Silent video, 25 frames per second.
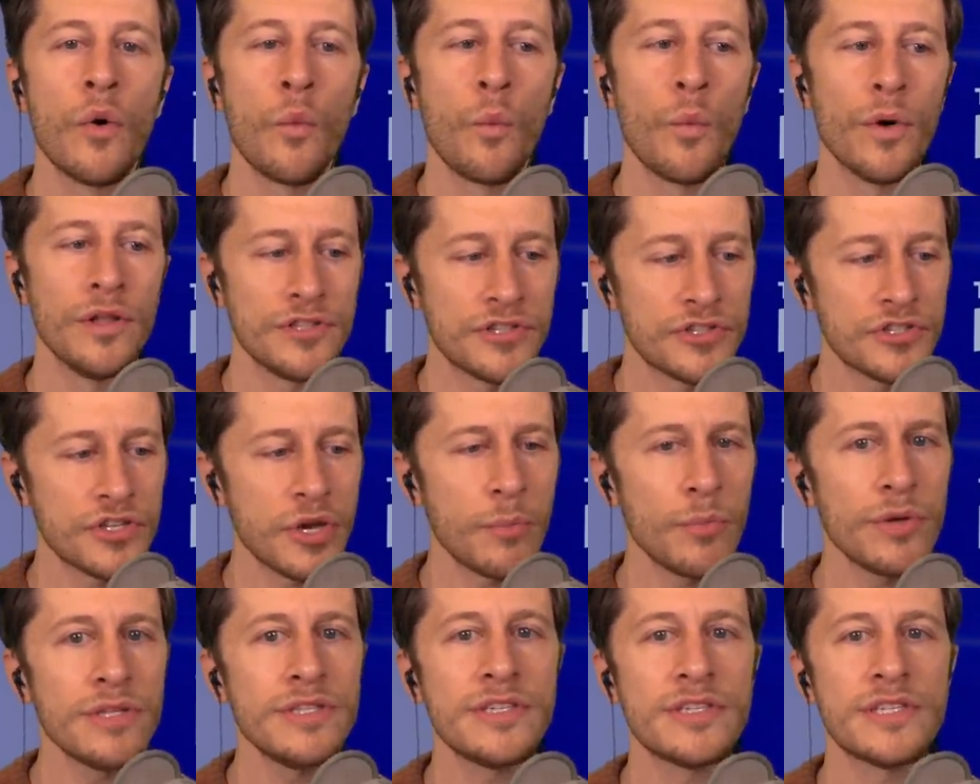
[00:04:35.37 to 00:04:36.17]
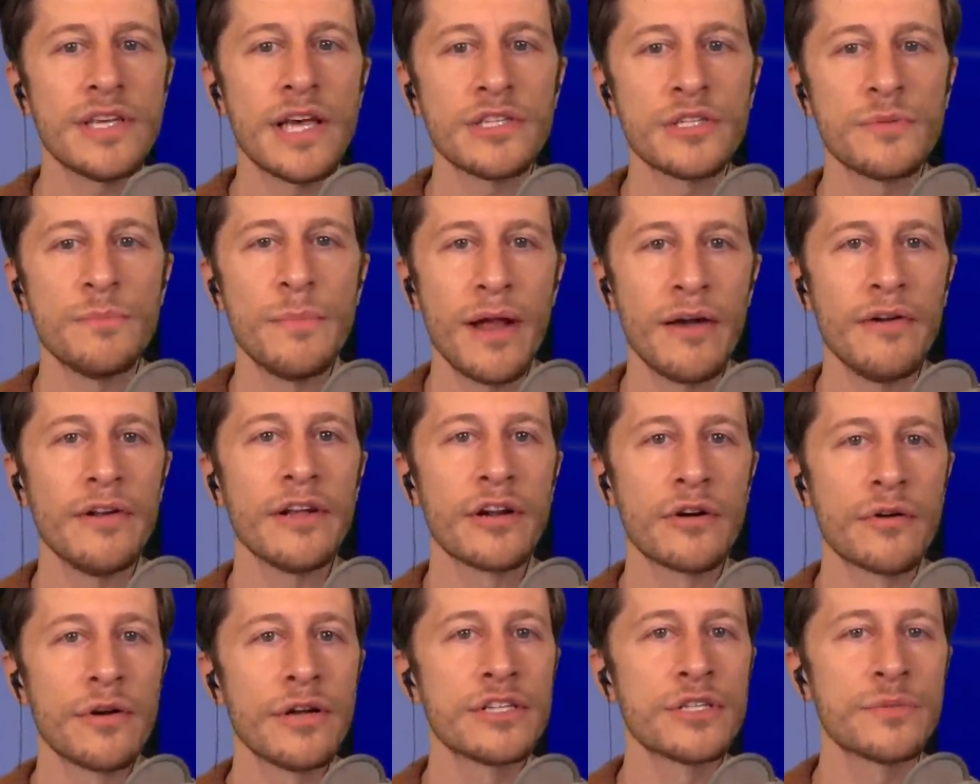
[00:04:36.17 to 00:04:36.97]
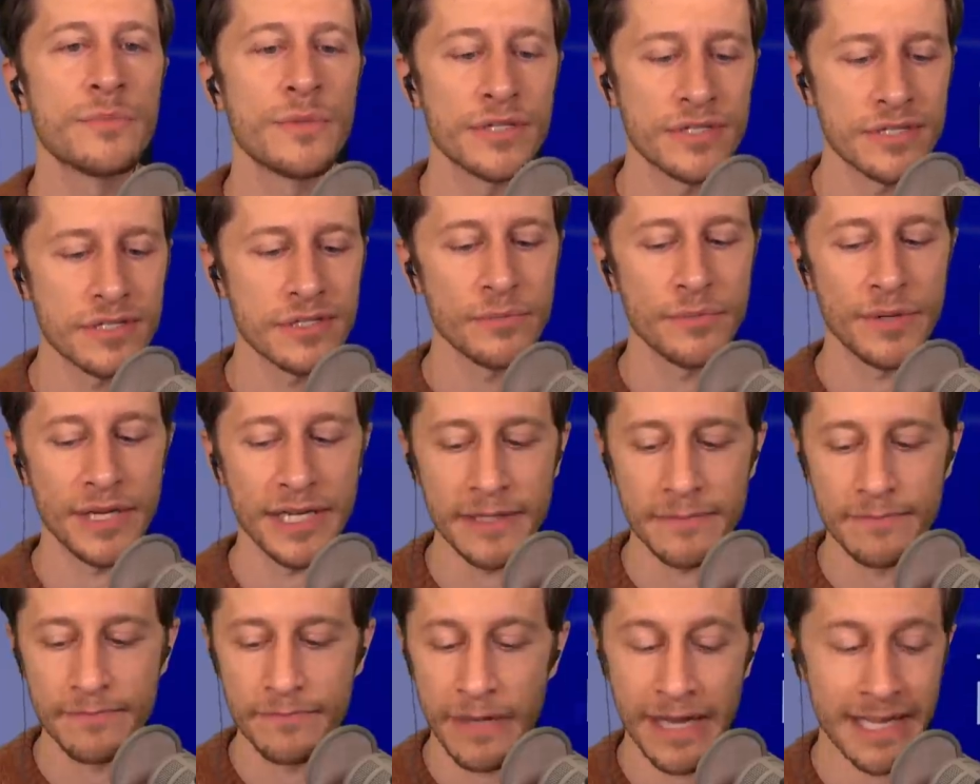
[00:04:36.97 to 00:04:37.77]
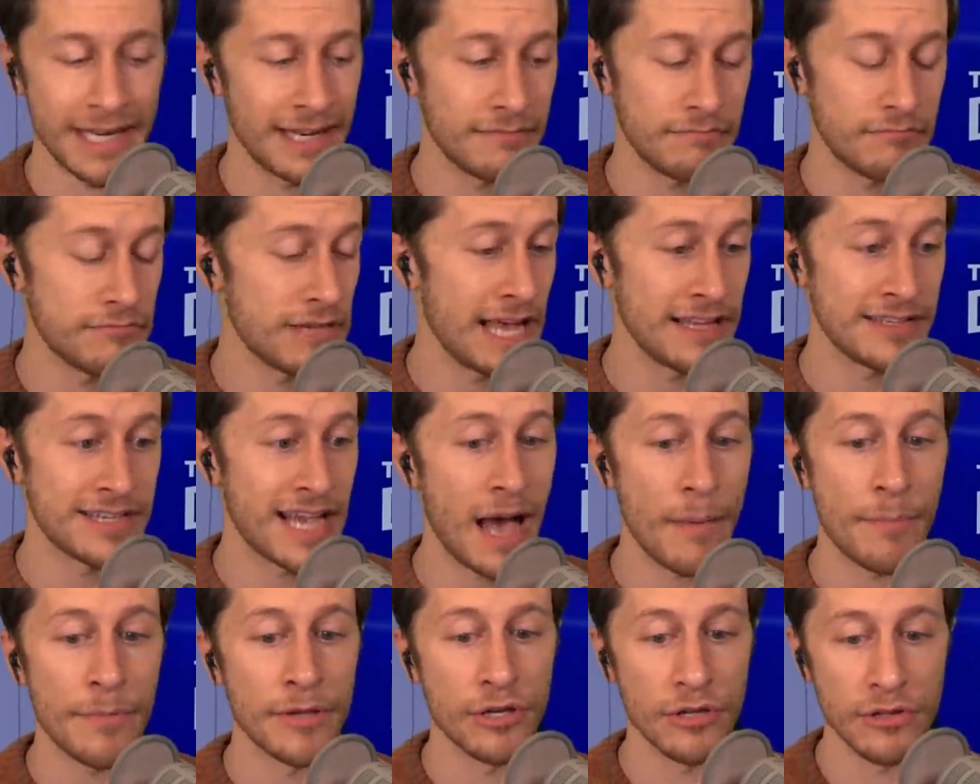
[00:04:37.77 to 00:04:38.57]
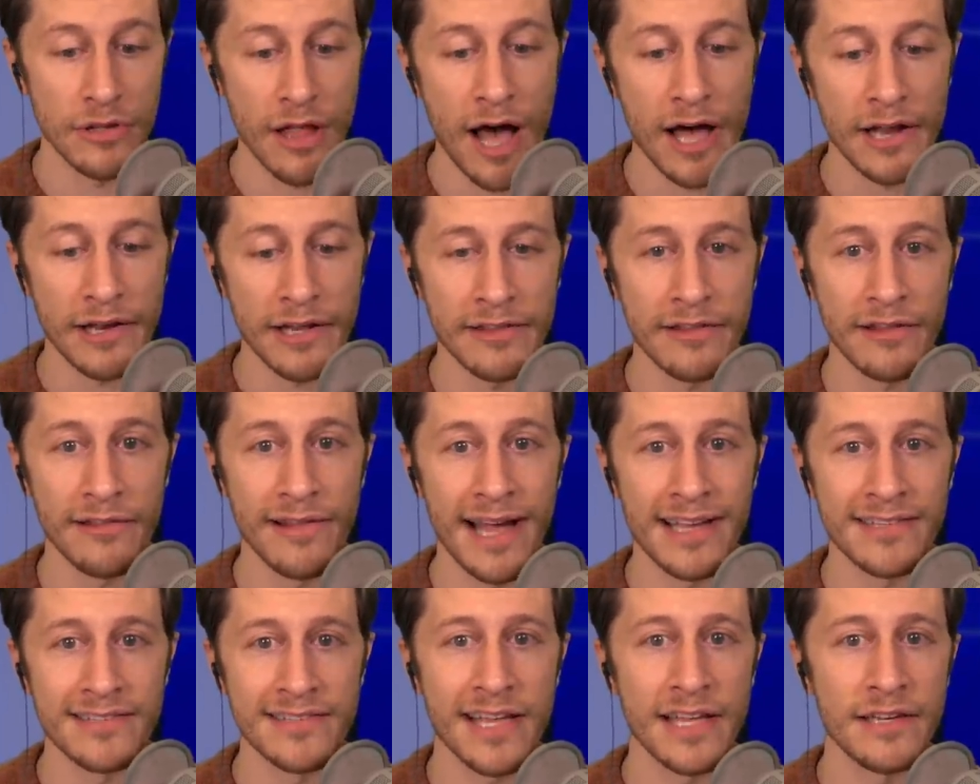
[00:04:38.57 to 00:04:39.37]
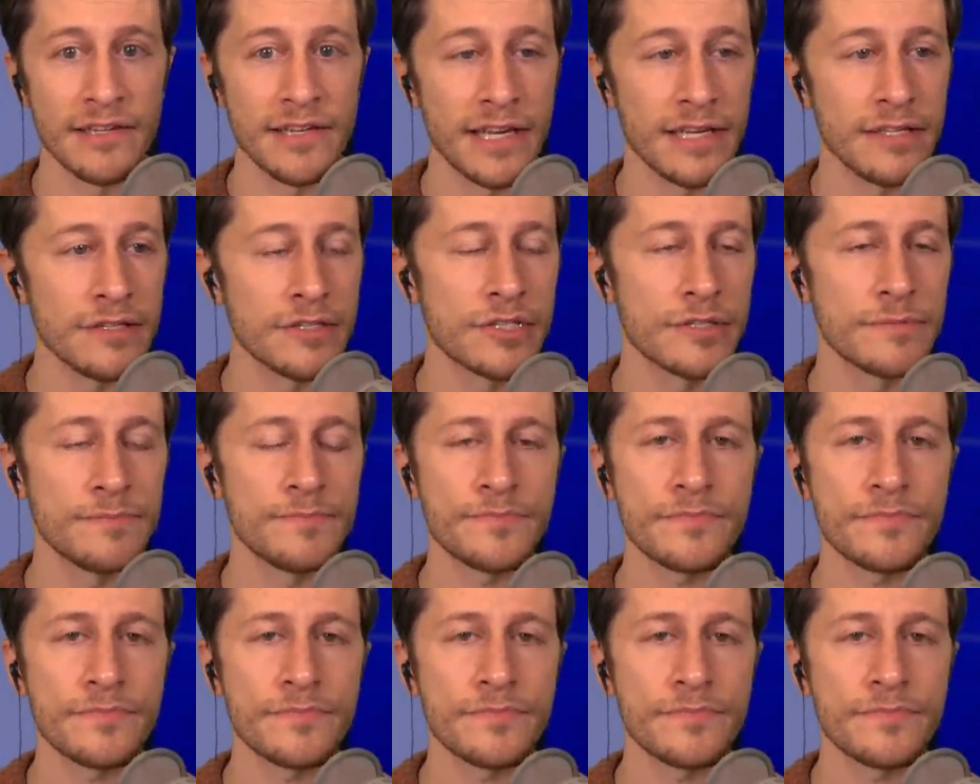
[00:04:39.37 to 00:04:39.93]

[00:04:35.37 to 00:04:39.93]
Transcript: When someone says Merry Christmas to me, and it has happened a lot in the last 10 days,